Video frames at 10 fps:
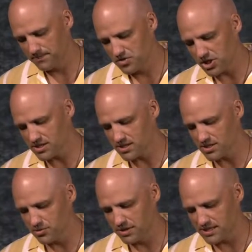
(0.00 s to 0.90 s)
just as
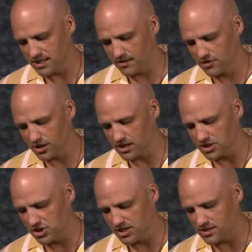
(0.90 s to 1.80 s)
you receive
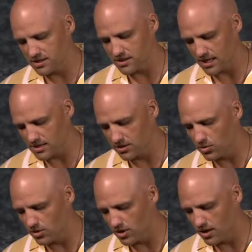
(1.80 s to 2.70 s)
Christ Jesus as
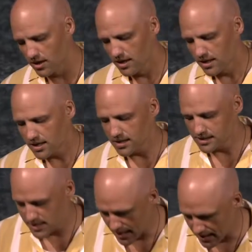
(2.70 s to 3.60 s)
Lord,
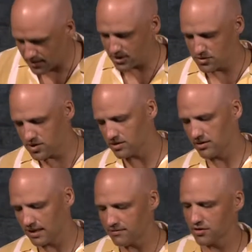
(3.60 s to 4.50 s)
continue to
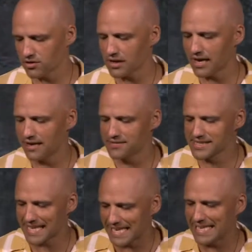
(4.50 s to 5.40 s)
live your lives
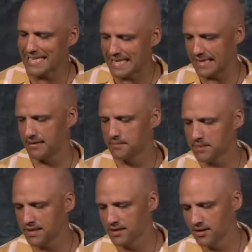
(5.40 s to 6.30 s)
in Him,
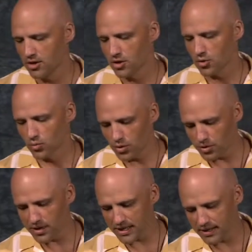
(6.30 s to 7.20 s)

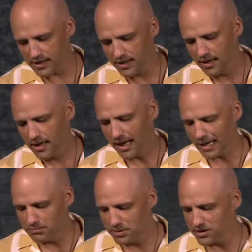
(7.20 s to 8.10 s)
rooted
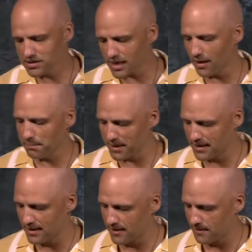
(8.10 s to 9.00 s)
and built up in
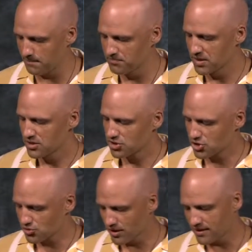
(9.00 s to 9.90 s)
Him,
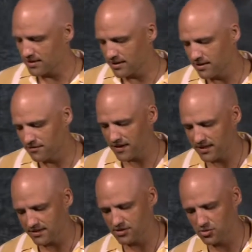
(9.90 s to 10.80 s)
strengthened in the
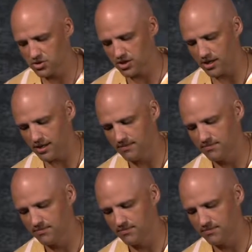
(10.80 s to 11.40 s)
faith as you were taught,